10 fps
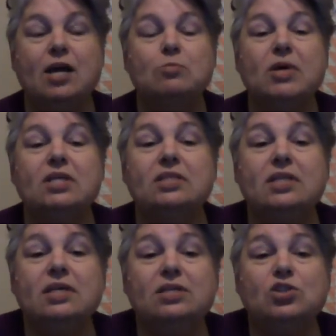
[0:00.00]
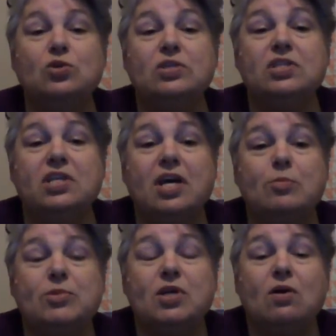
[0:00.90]
And my sister
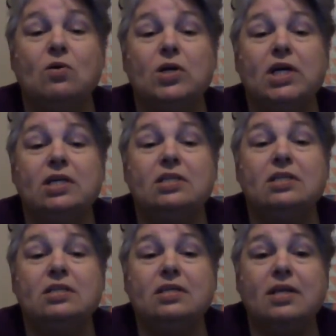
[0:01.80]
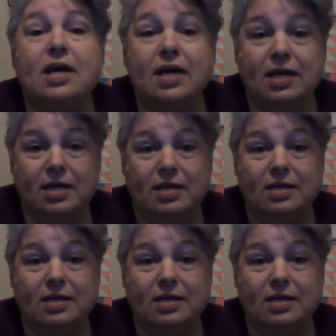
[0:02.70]
steps on a snake.